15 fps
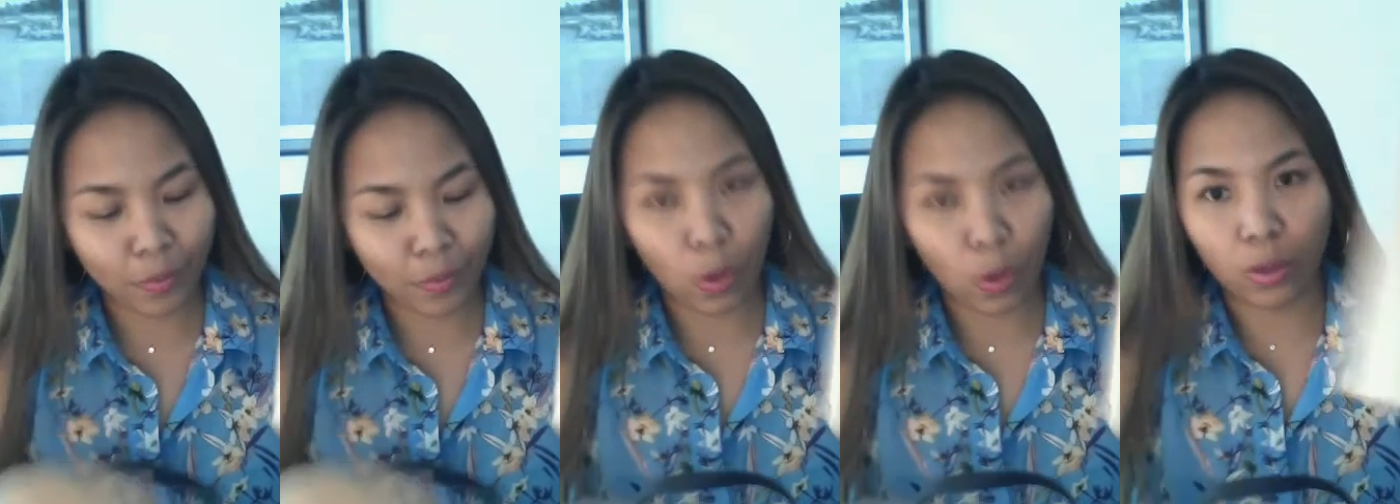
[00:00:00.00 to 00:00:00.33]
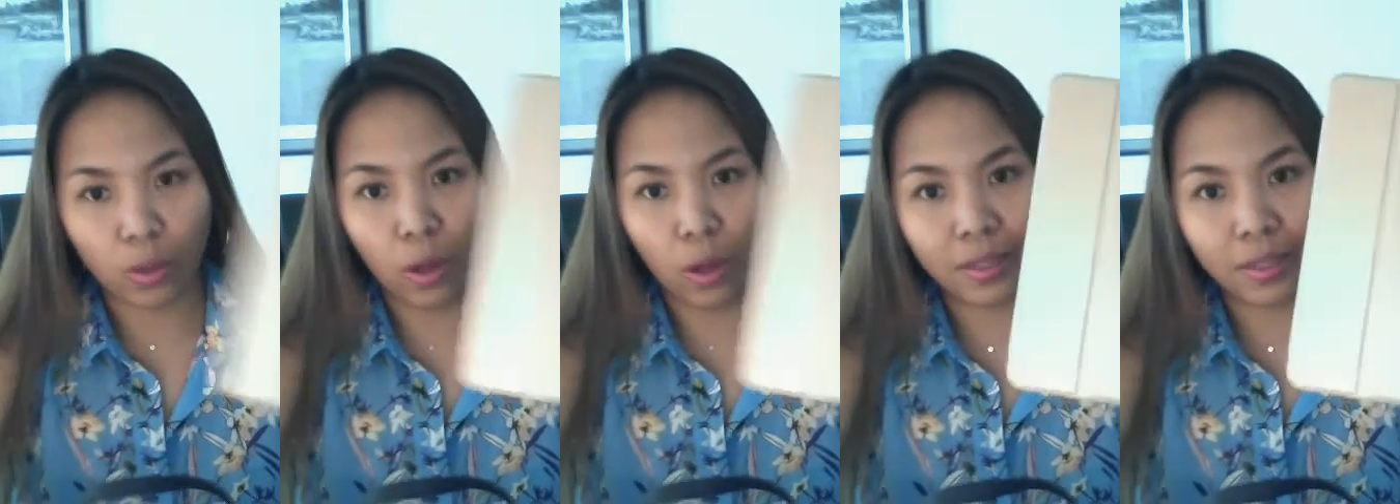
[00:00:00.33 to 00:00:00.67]
or
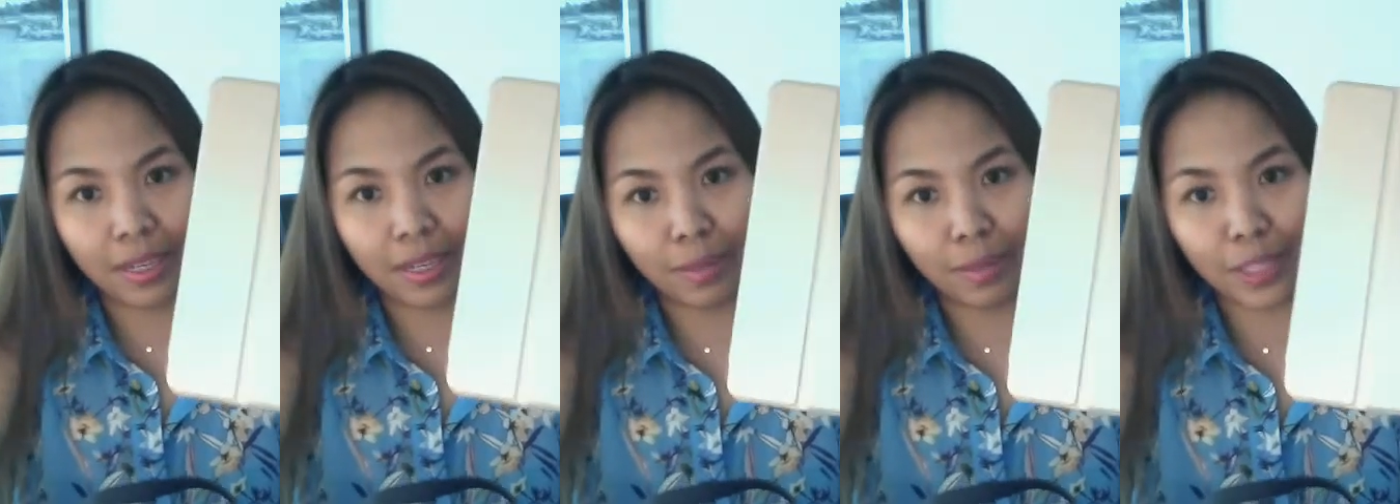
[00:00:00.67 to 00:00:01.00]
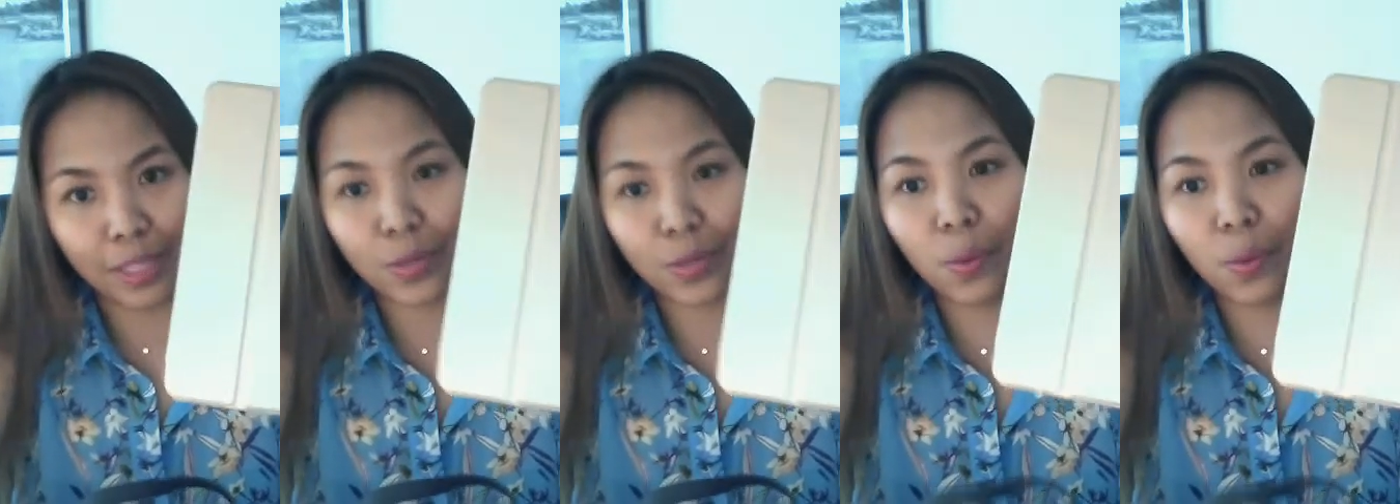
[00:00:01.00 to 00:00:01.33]
logged in in my
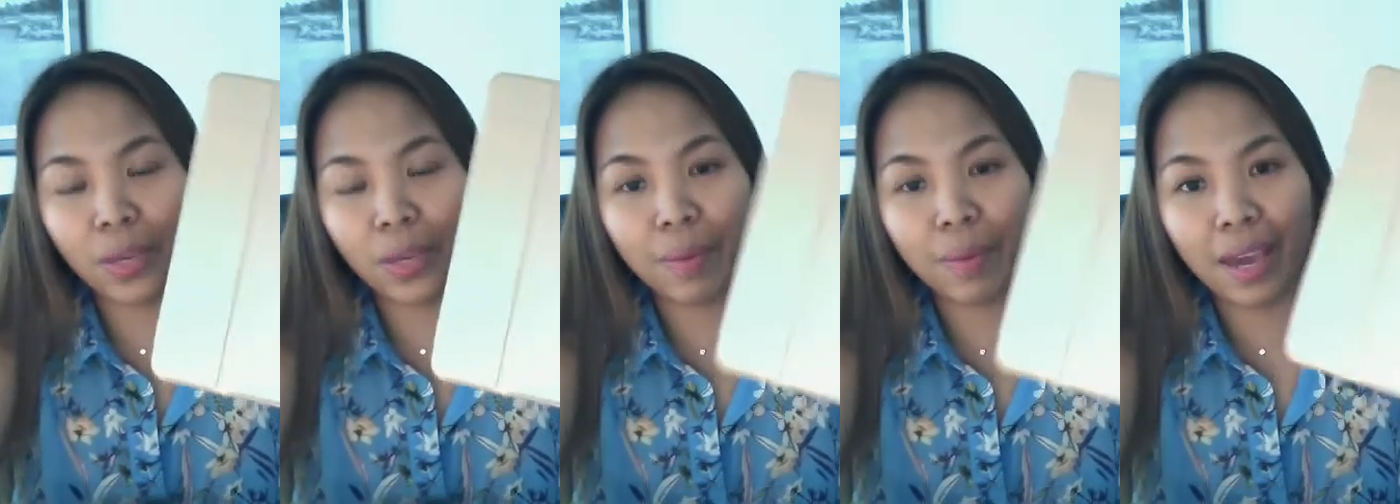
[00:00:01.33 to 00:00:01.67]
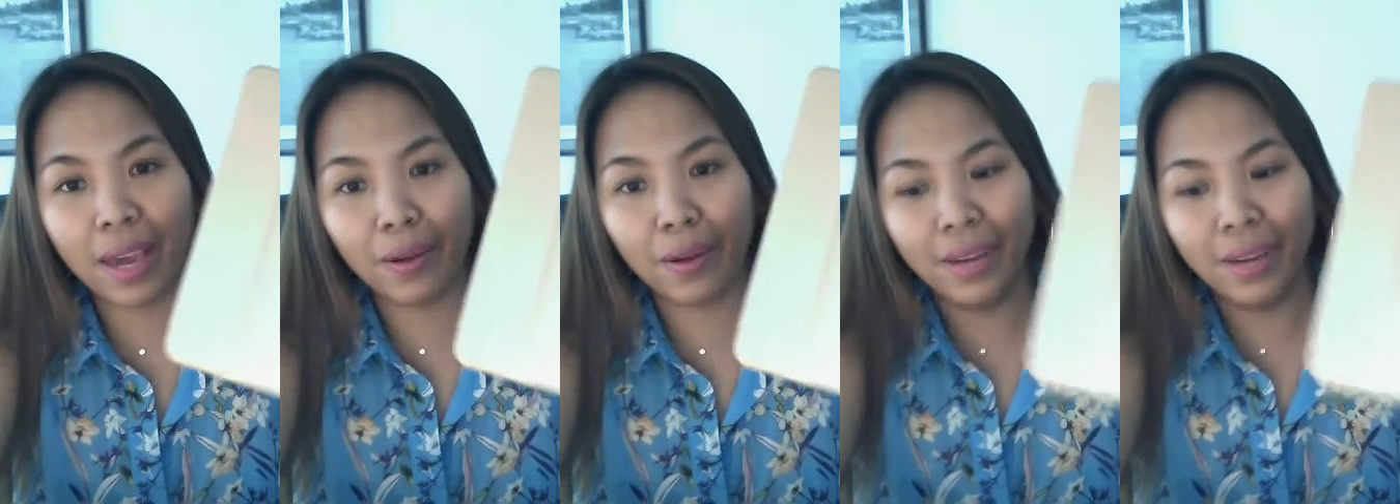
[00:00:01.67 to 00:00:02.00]
school
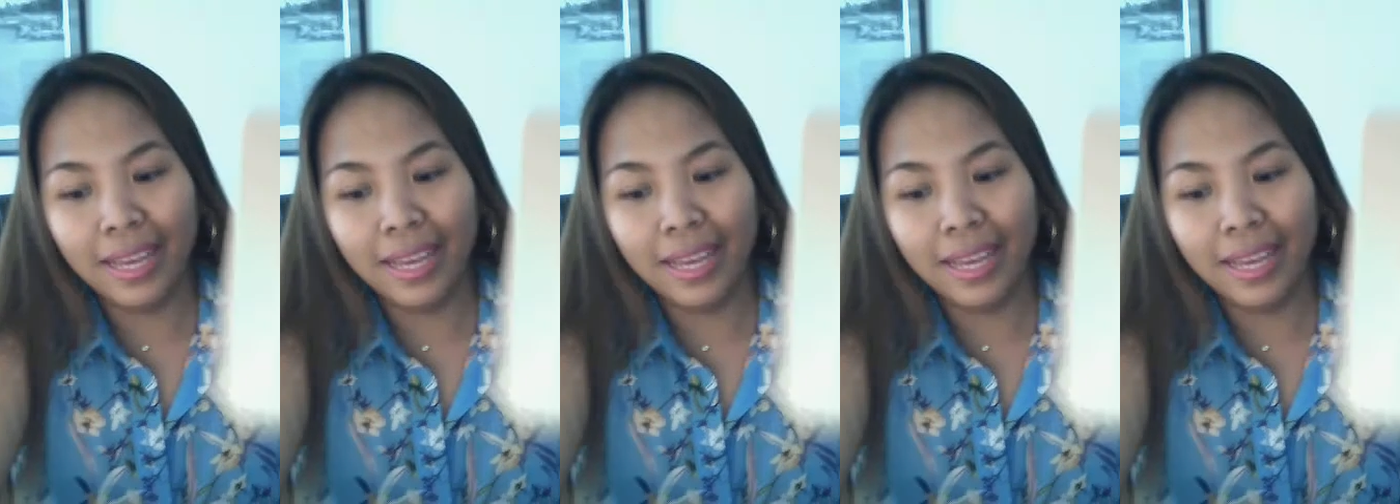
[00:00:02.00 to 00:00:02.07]
email